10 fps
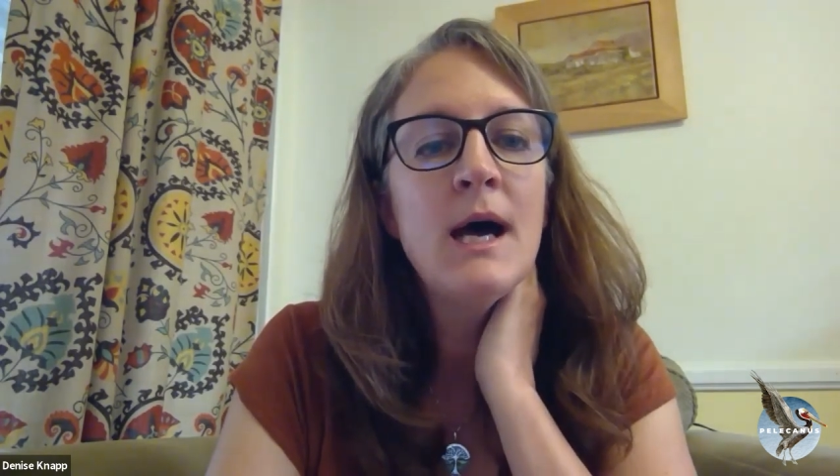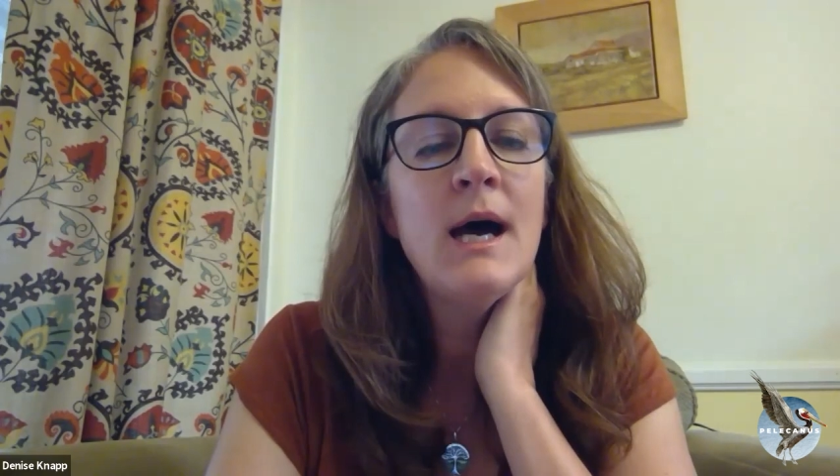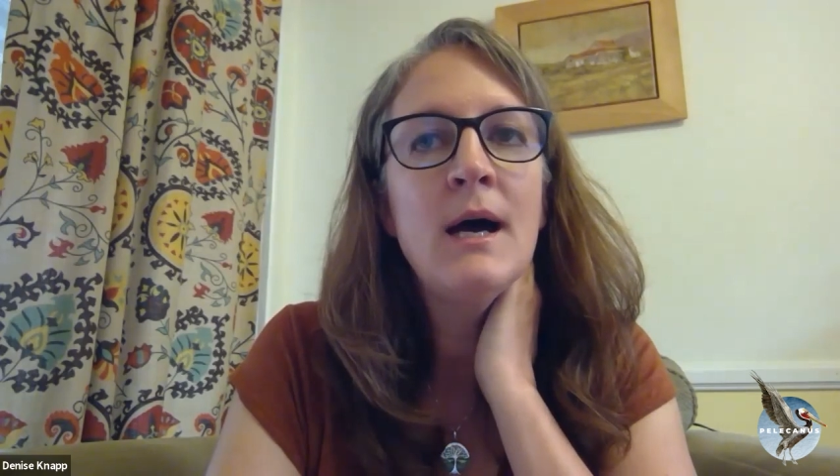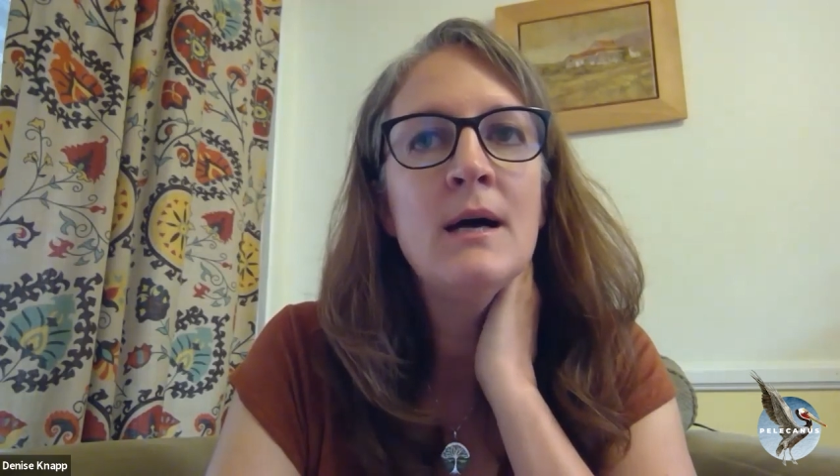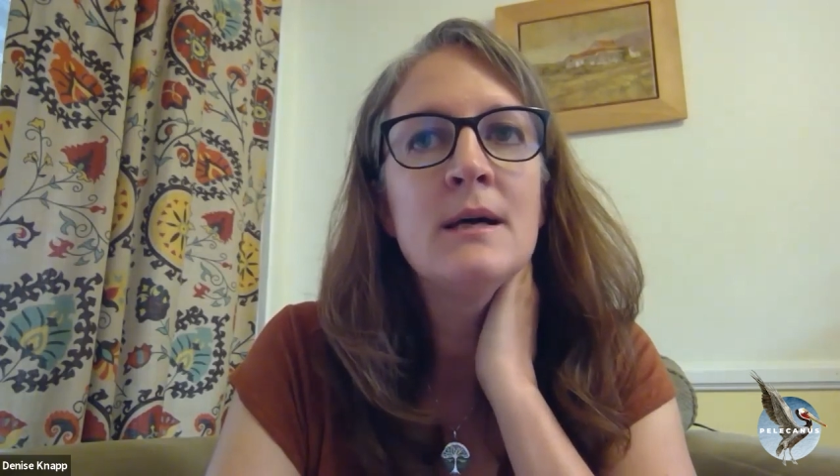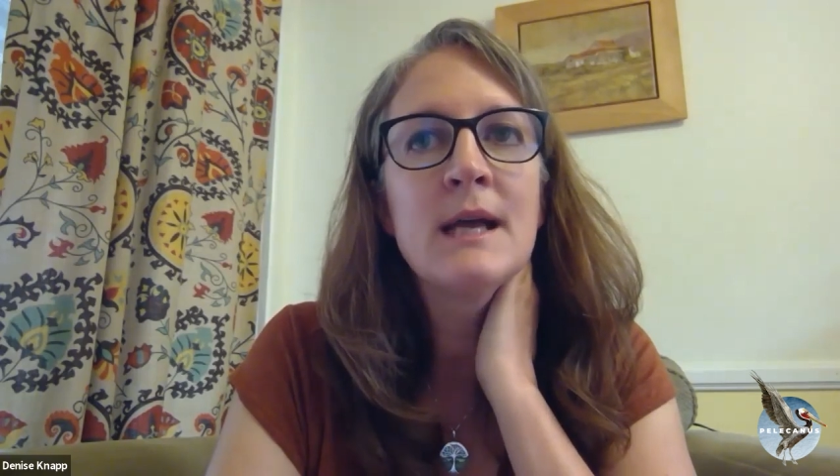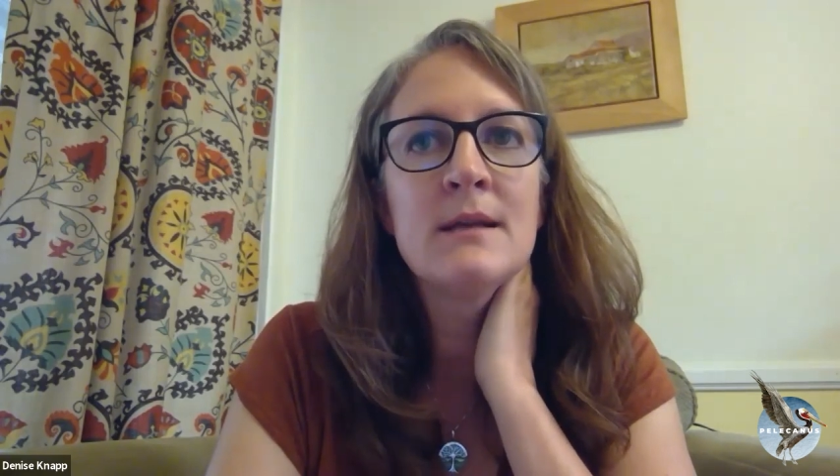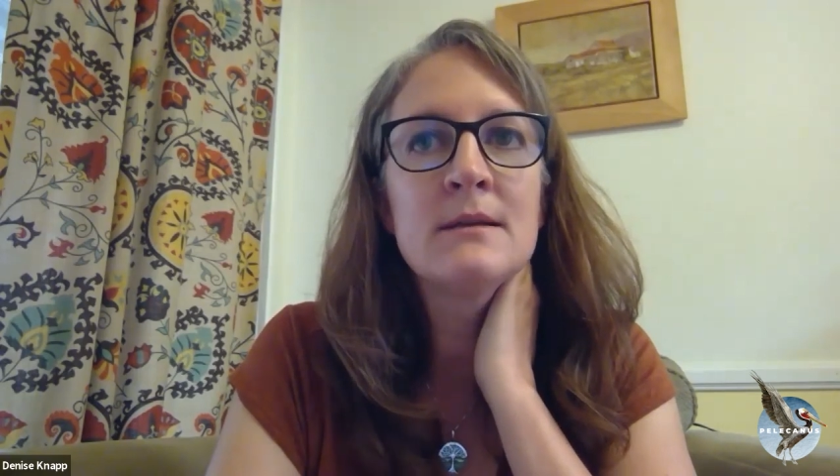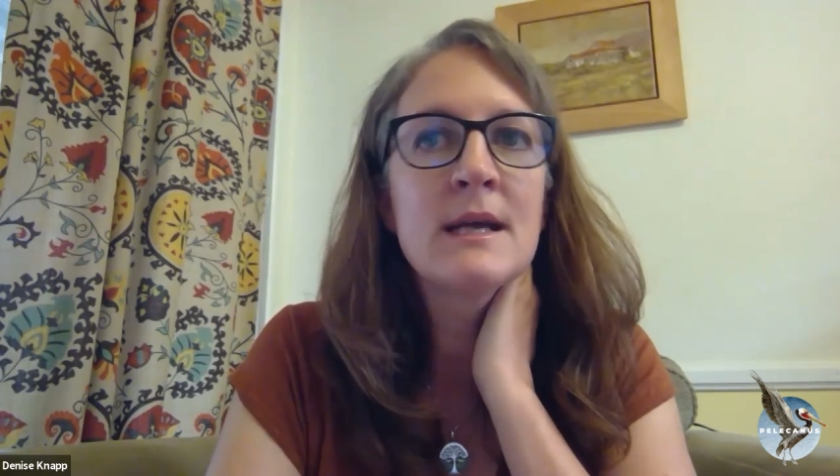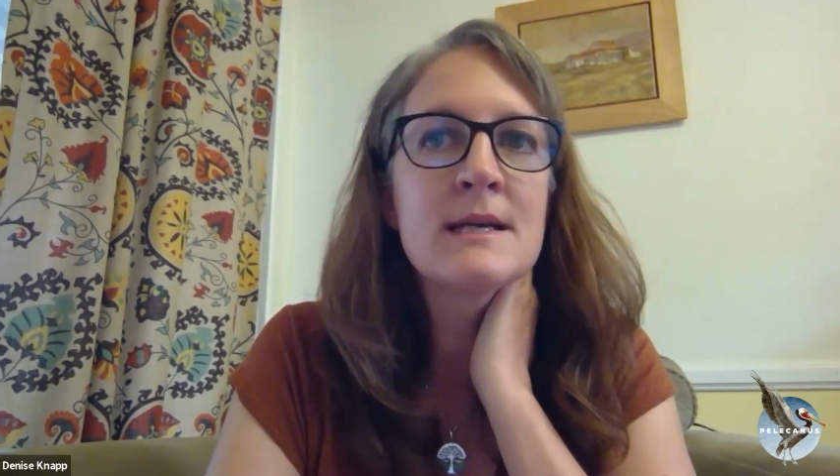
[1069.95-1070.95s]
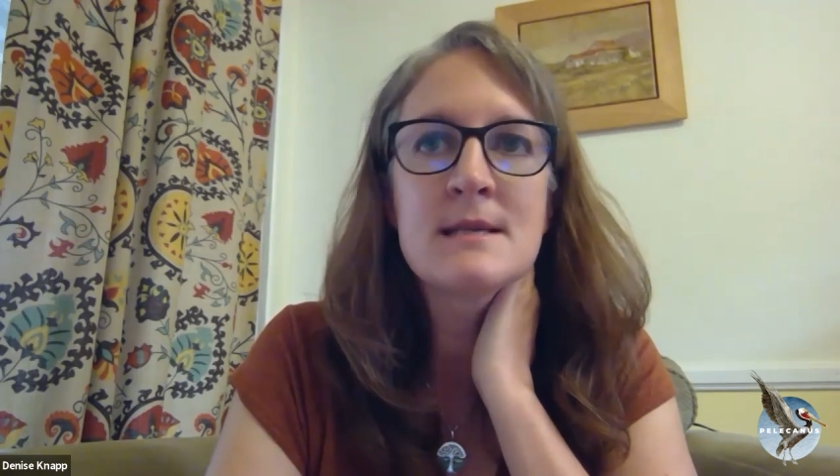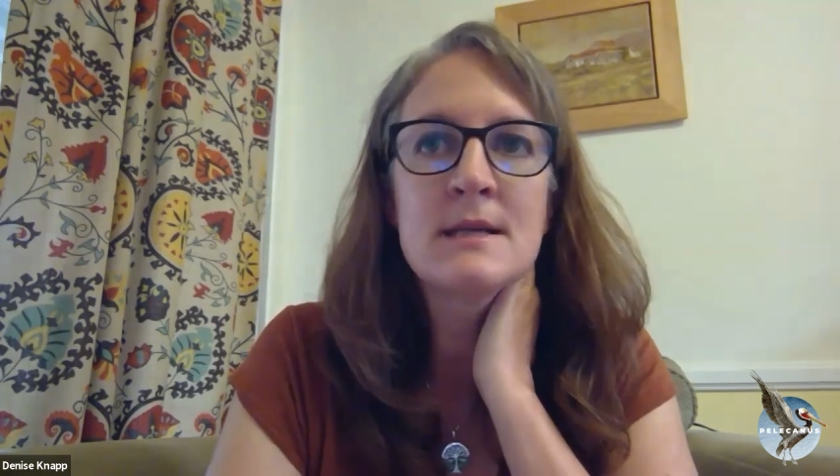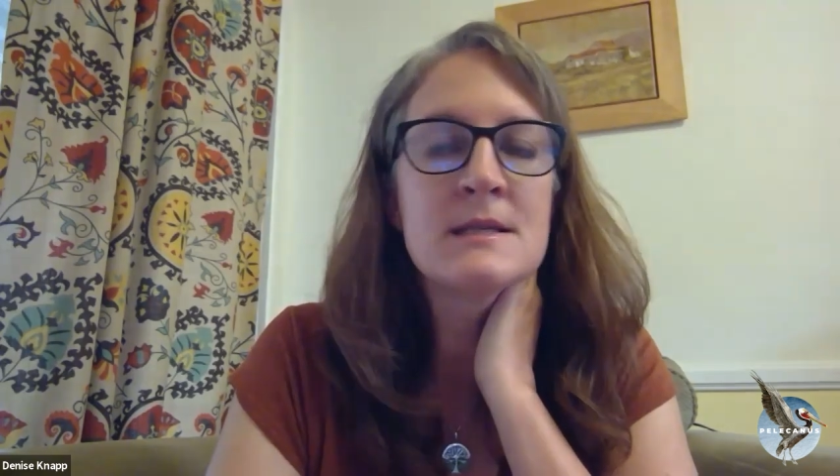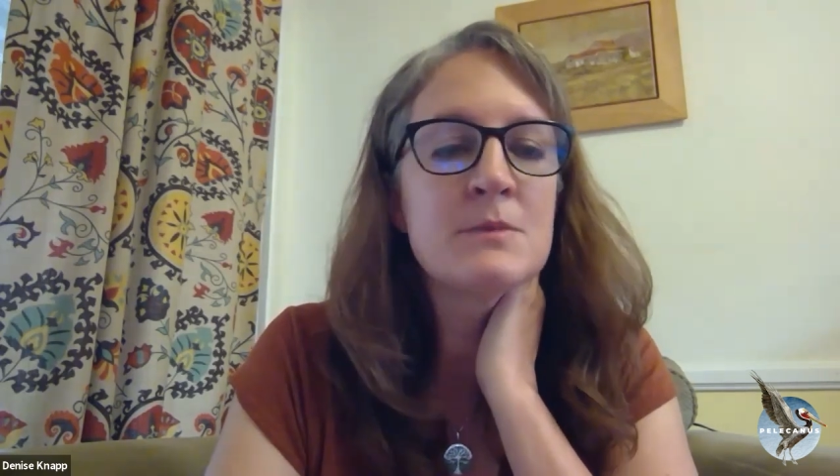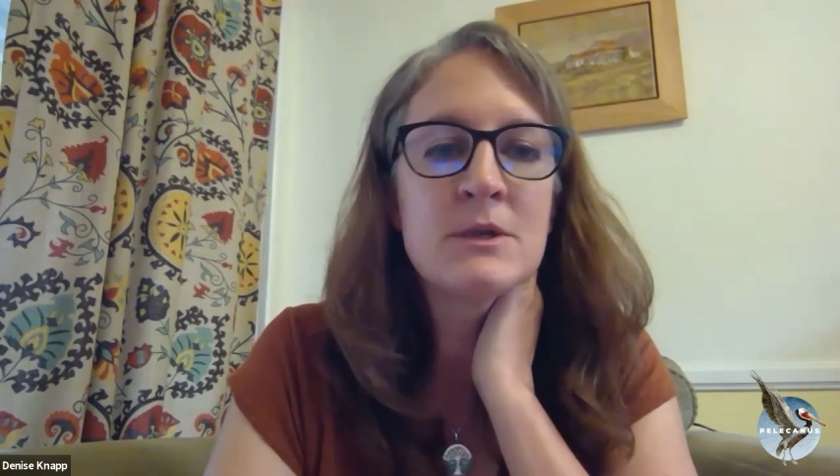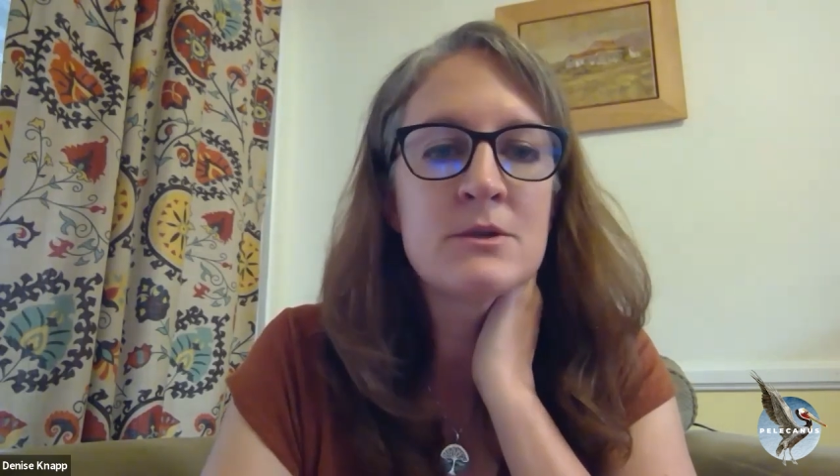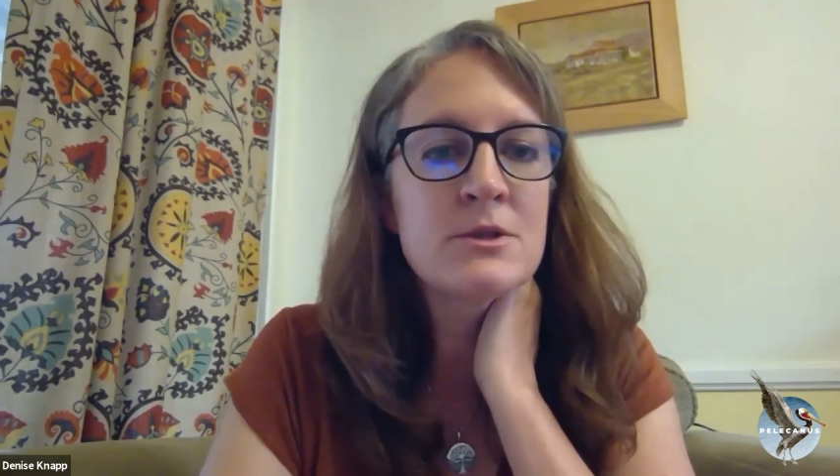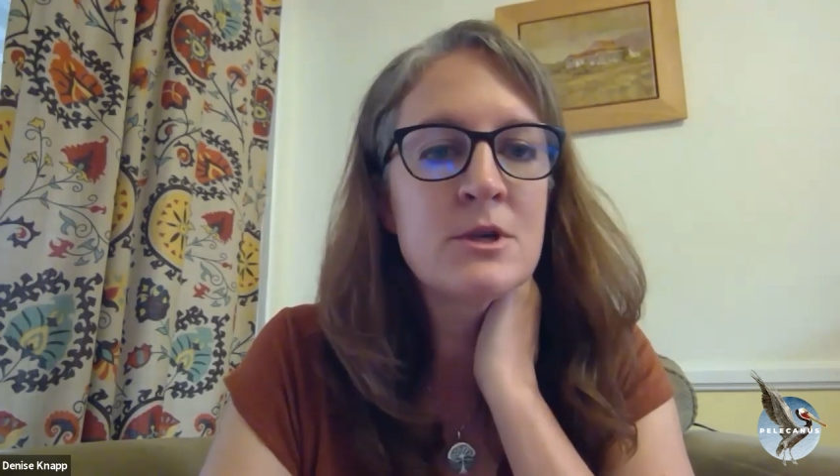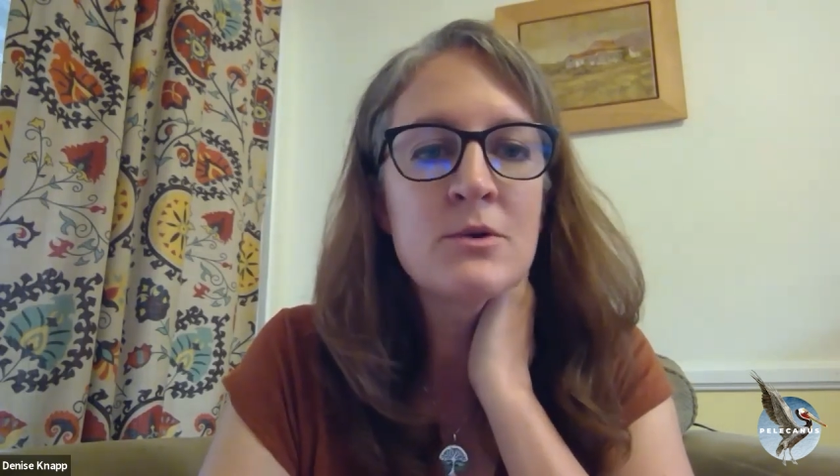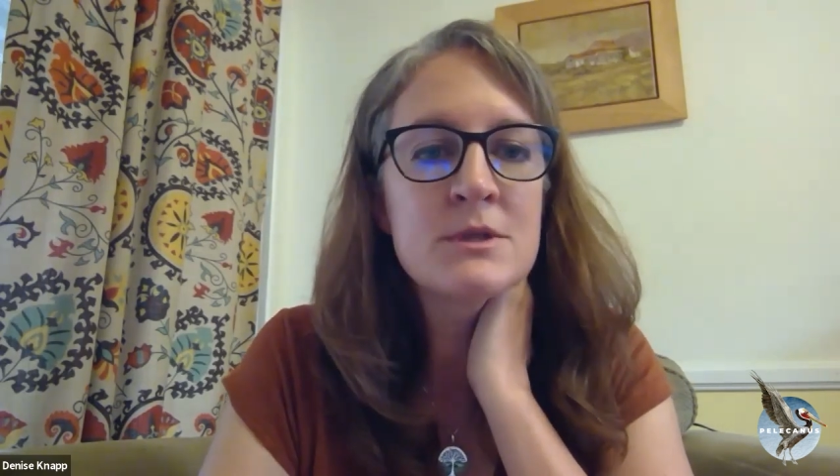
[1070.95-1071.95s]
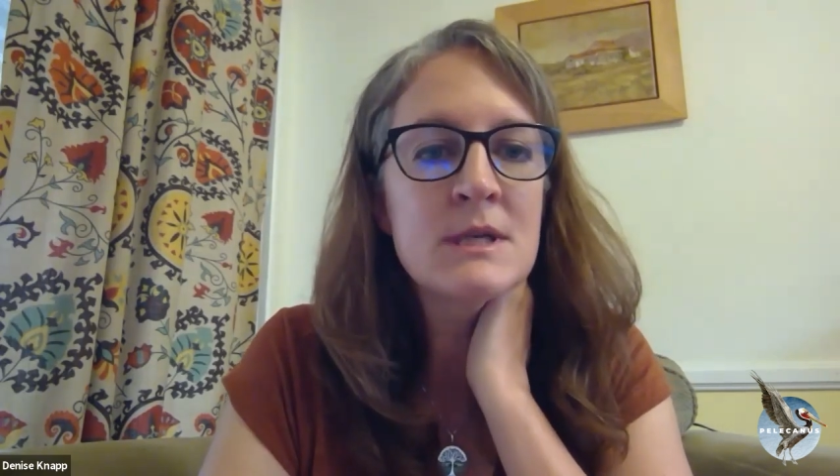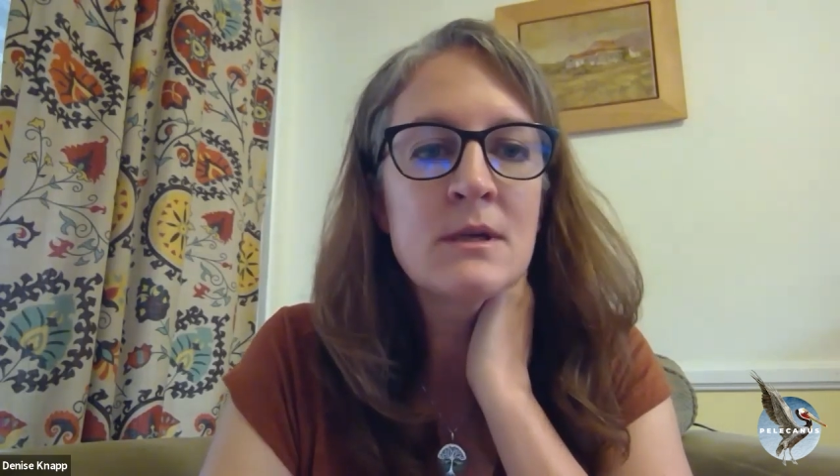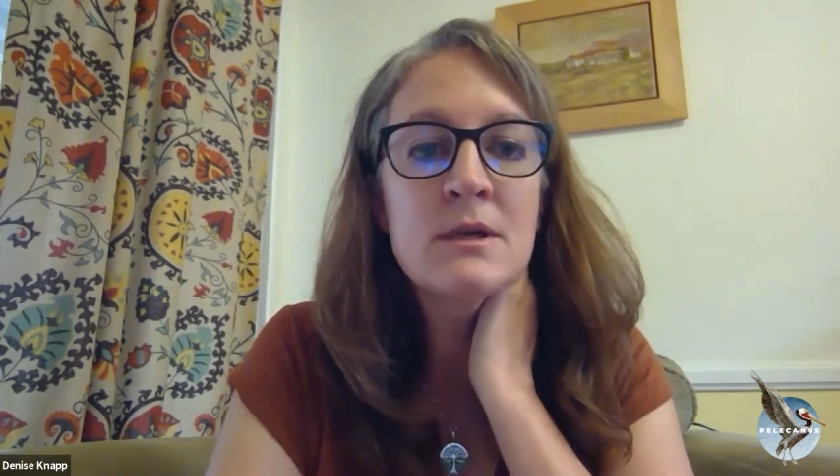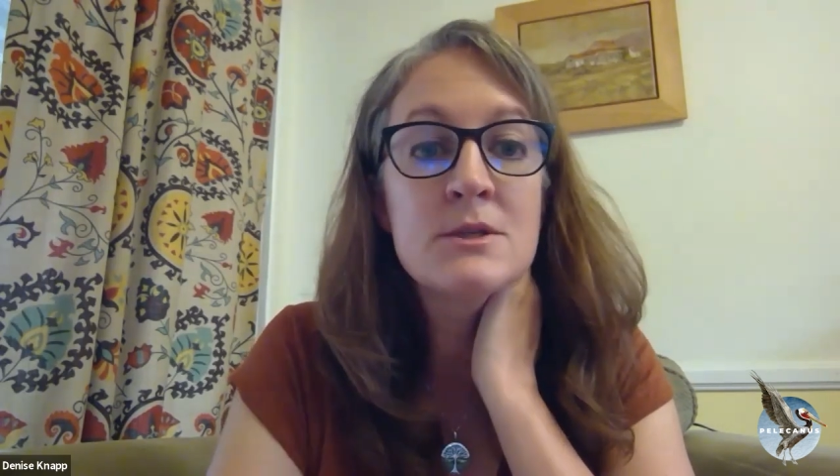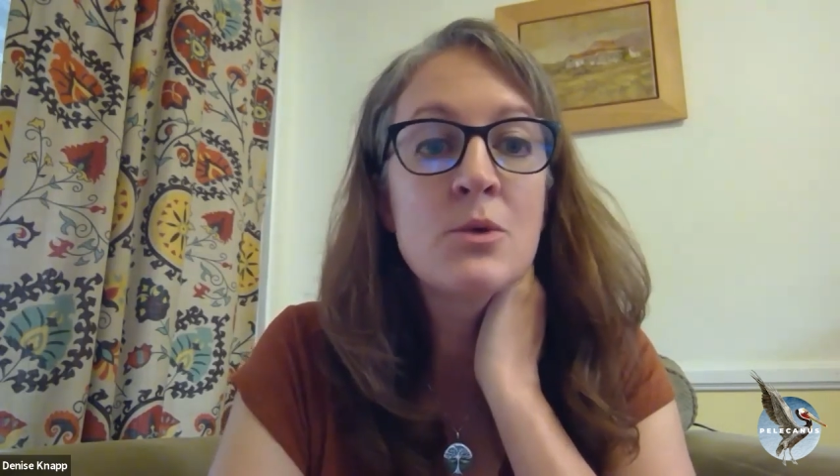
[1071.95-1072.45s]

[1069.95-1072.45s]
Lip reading: And like I said, it's been shown to